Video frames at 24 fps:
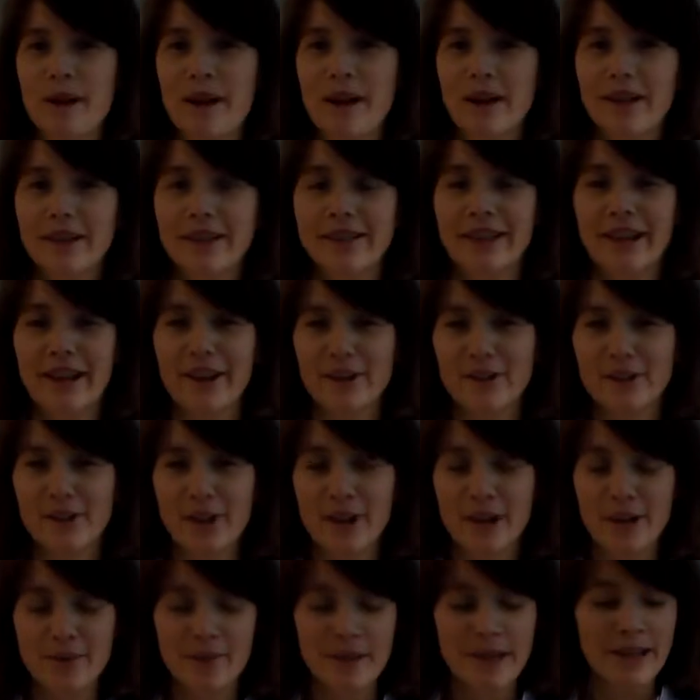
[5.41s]
back next
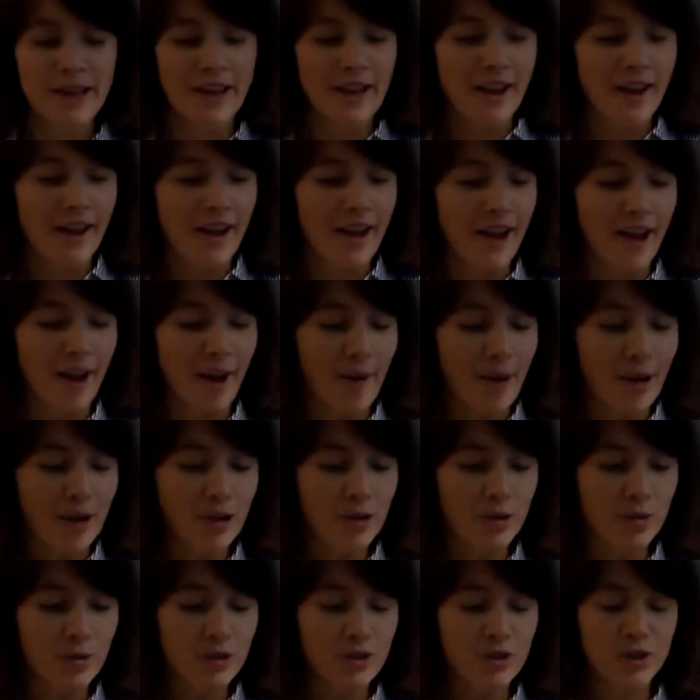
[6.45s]
time. I
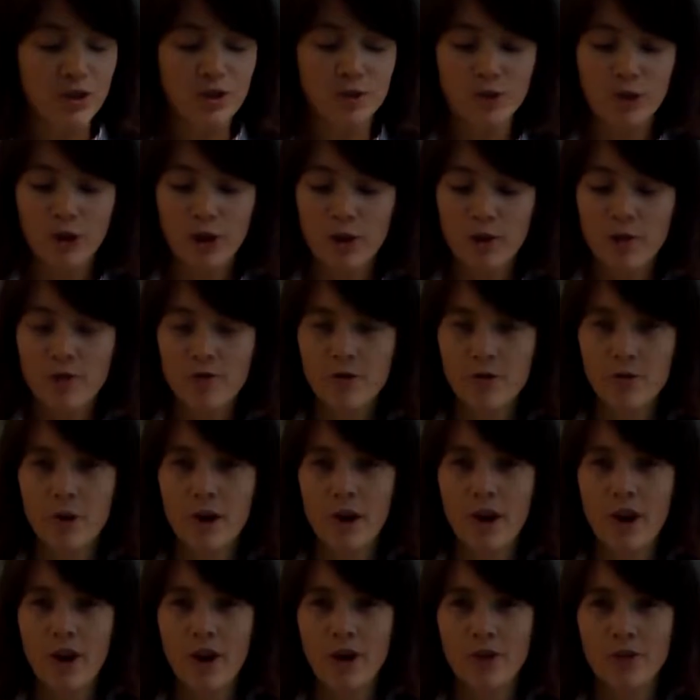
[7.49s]
just wanted to follow on from
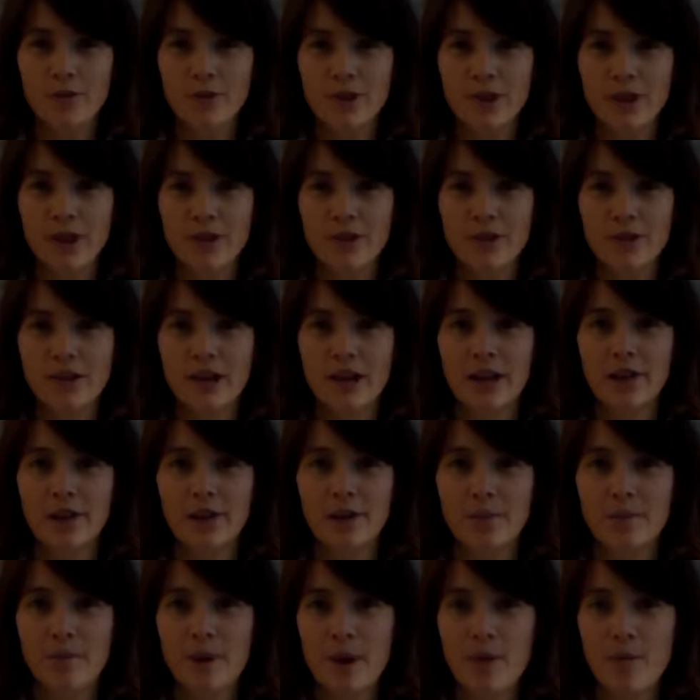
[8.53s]
our last video to tell
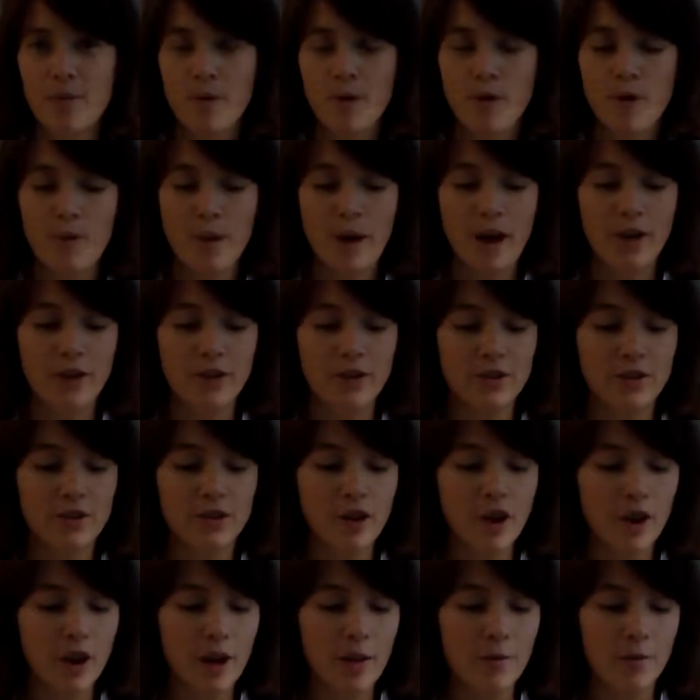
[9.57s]
you a bit more about the
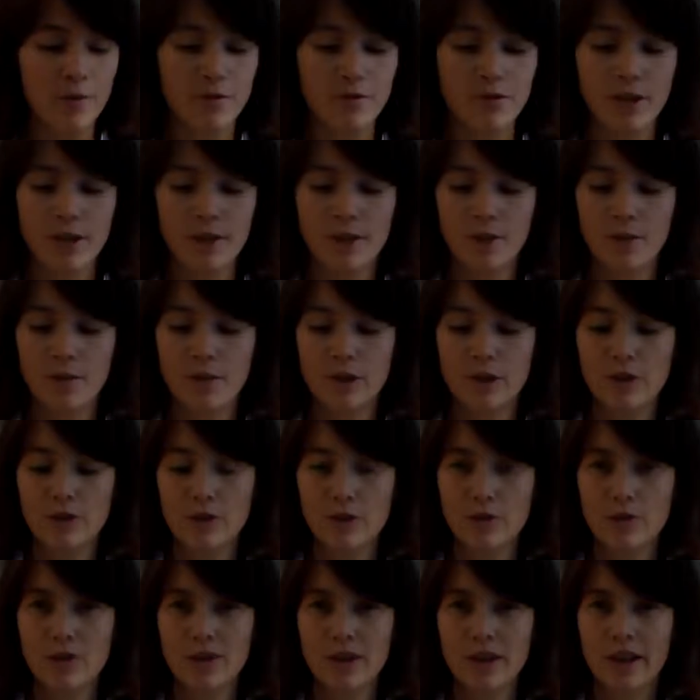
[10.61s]
type of tea that we
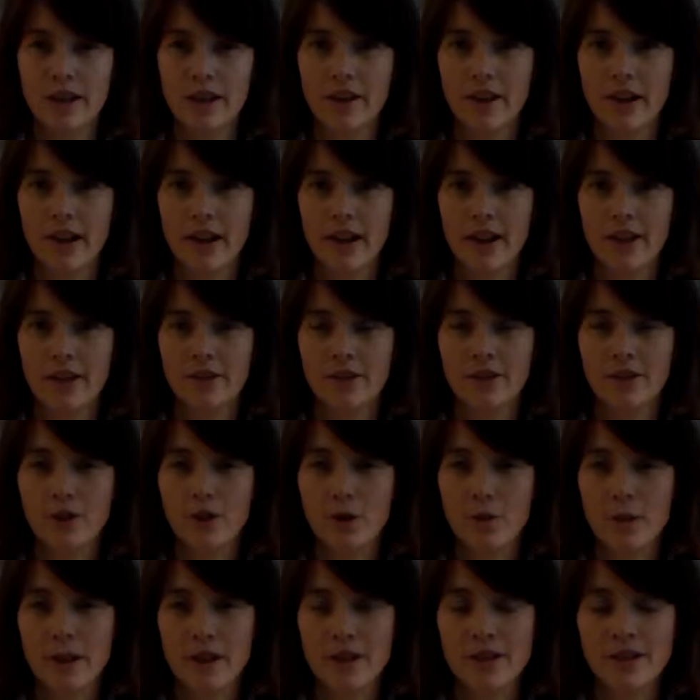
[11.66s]
source here at
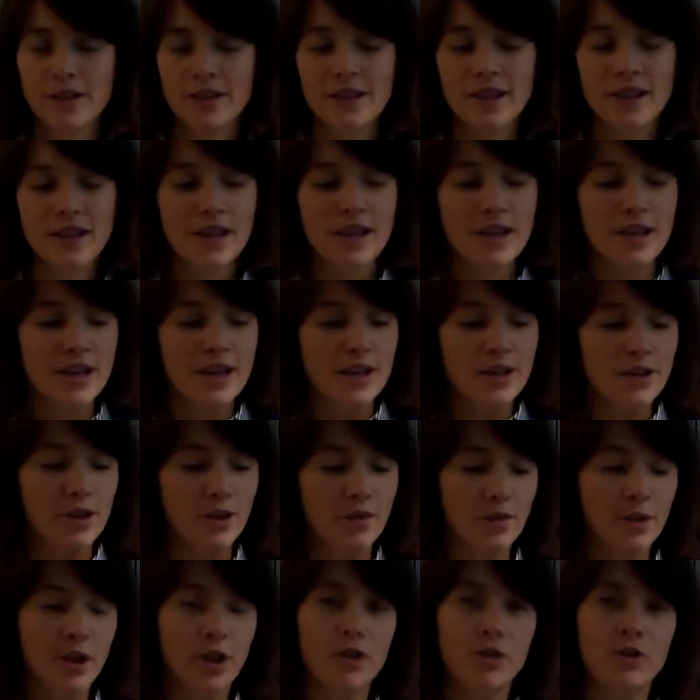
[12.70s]
Commons.
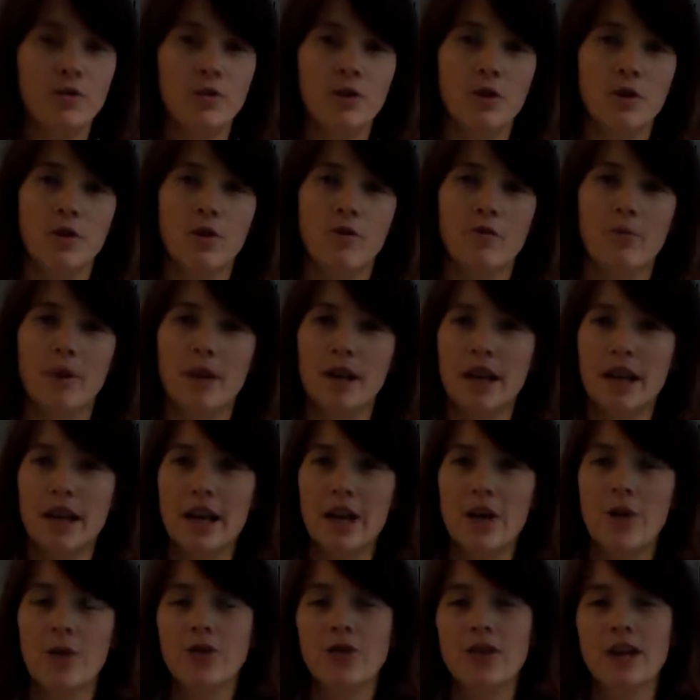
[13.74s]
So for those of you who've been
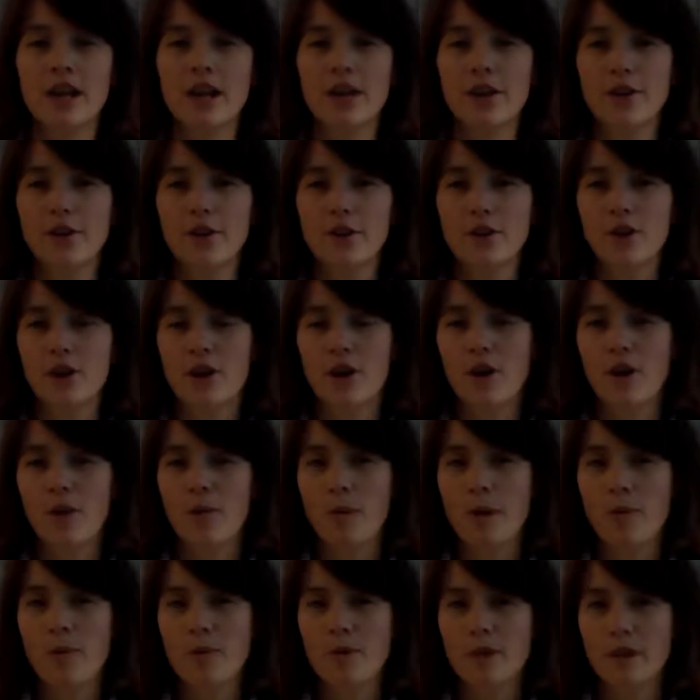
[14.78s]
in or taken a look at our
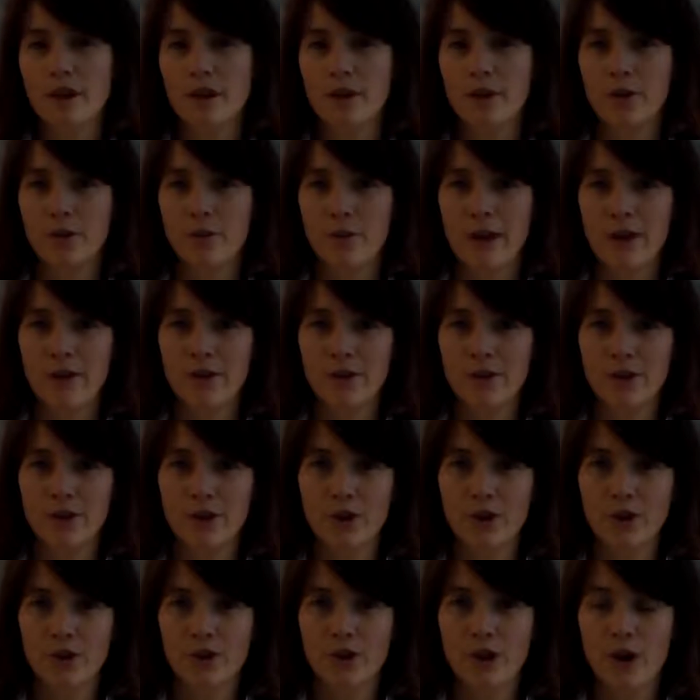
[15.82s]
website or met us
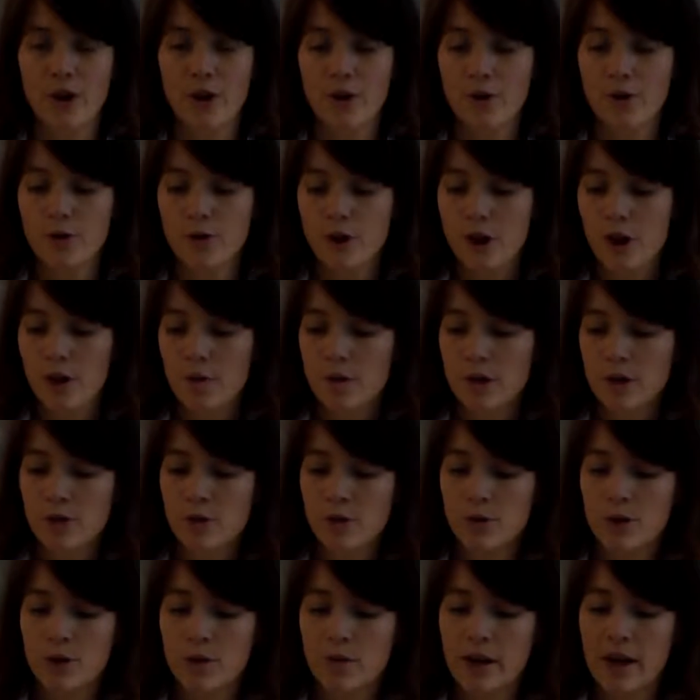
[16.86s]
at a show, you'll know we
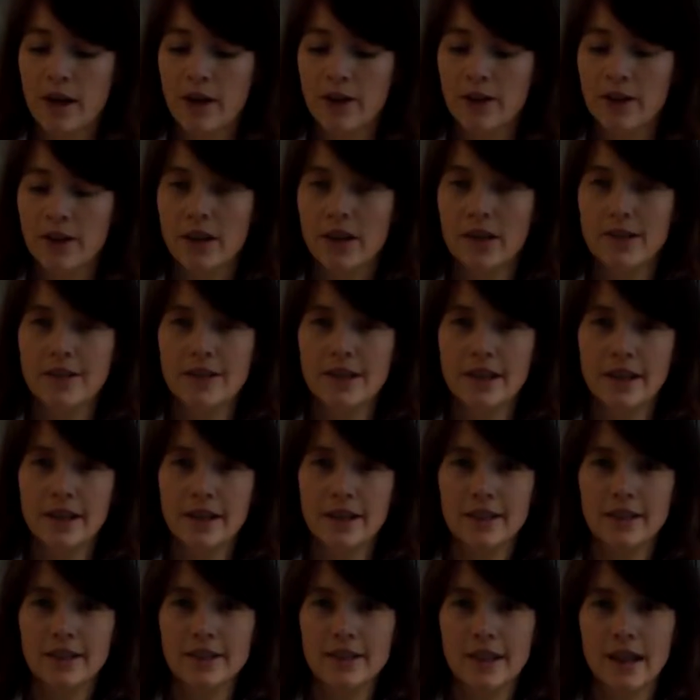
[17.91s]
talk about
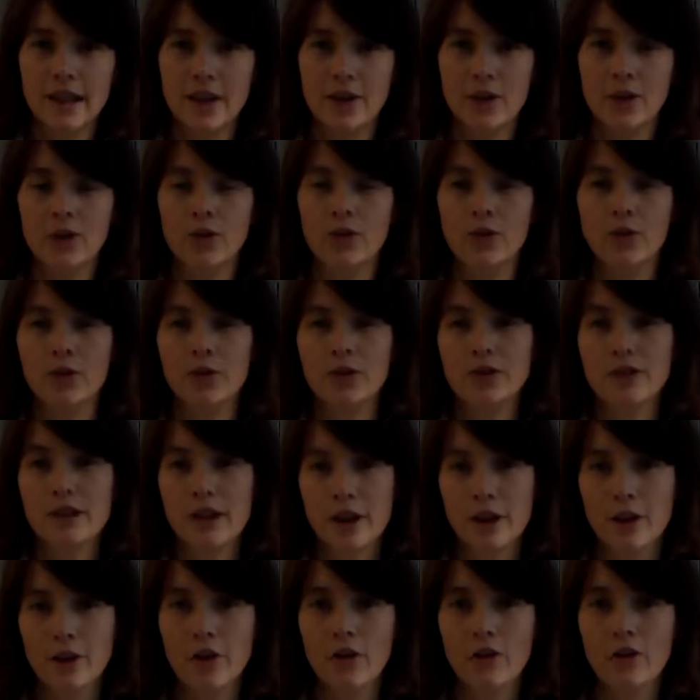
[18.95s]
single estate or
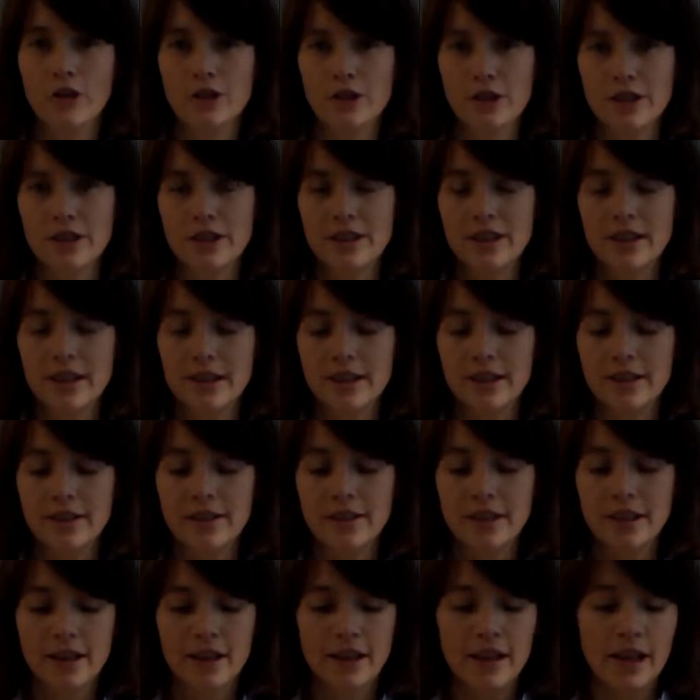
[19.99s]
single origin
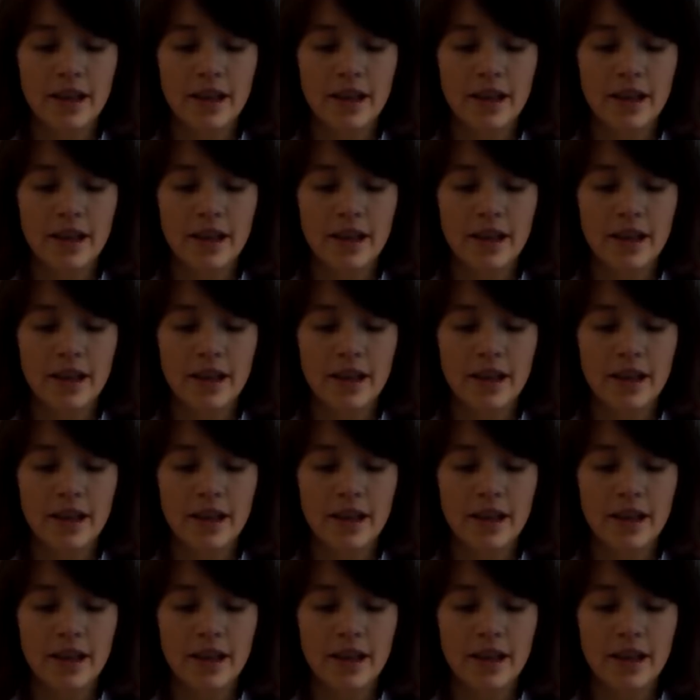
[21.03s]
teas.